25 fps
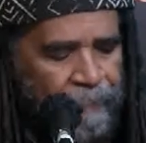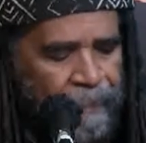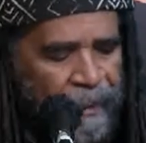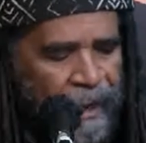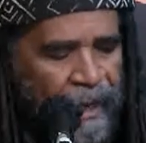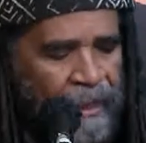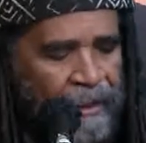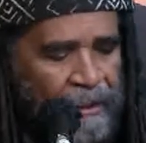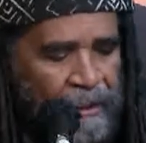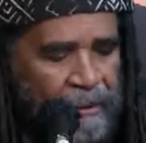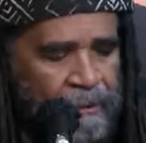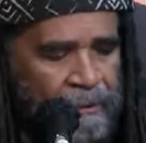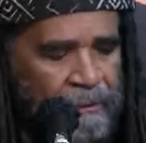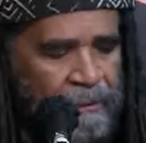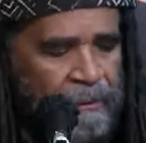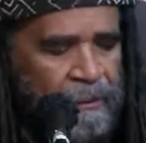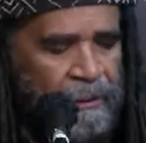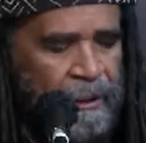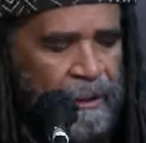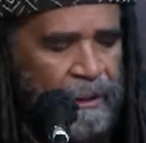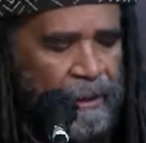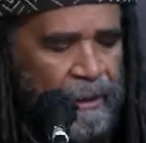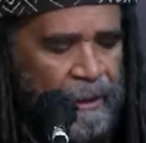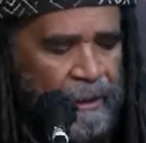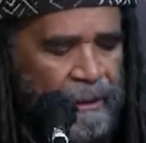I know
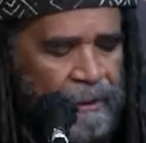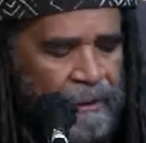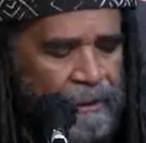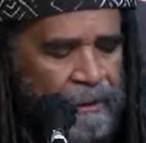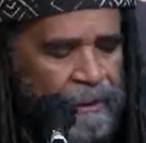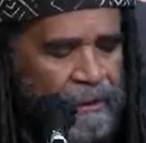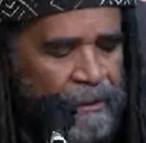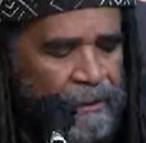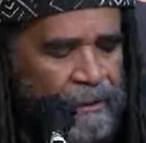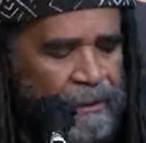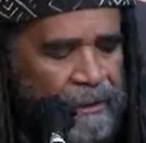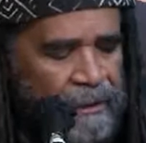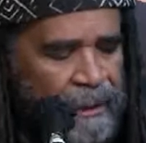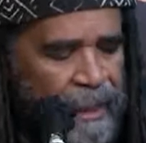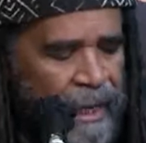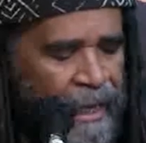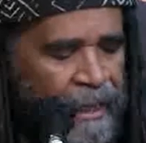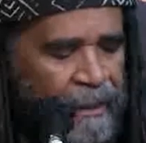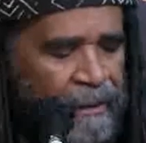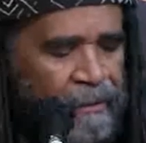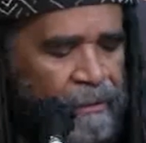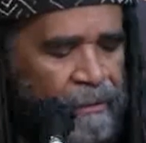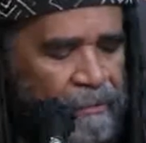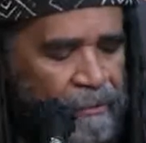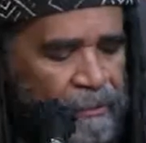this is
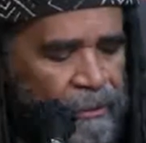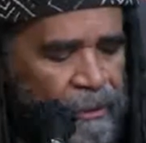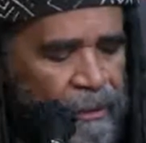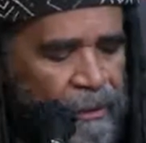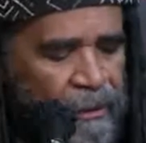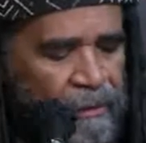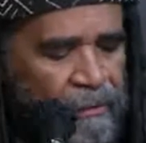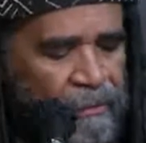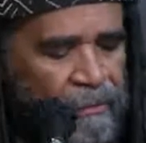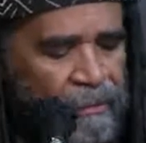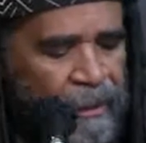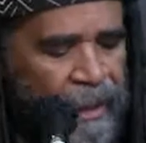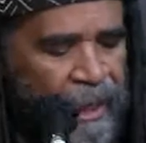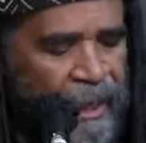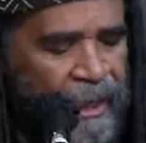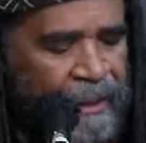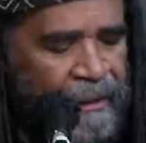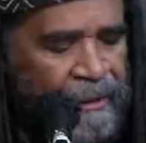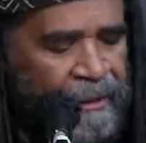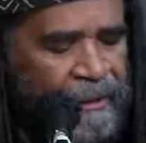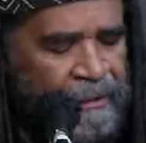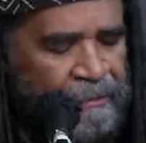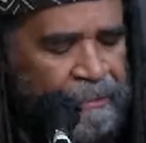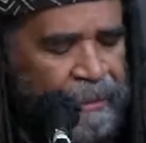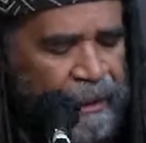out of the world, out
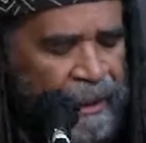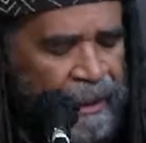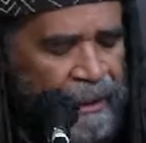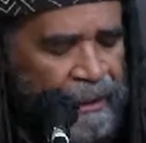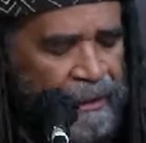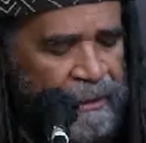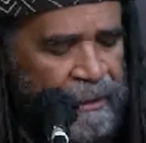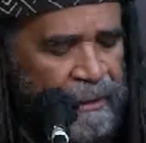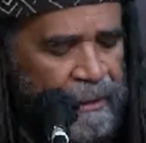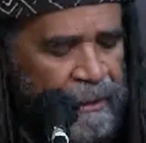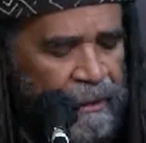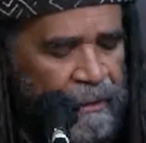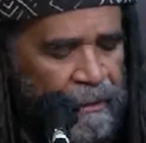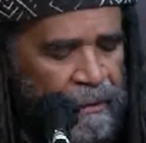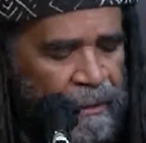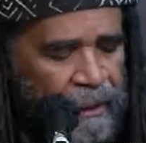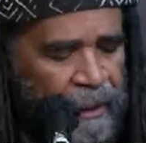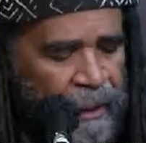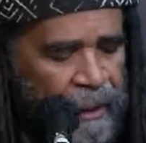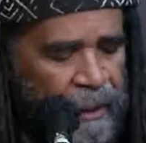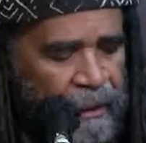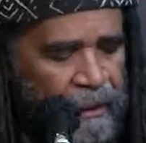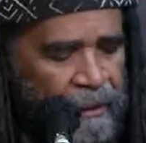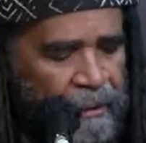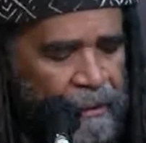of space and all
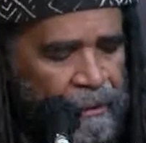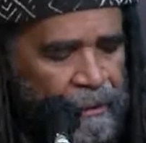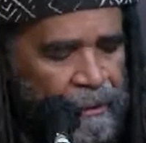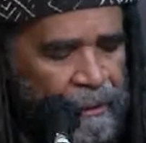that.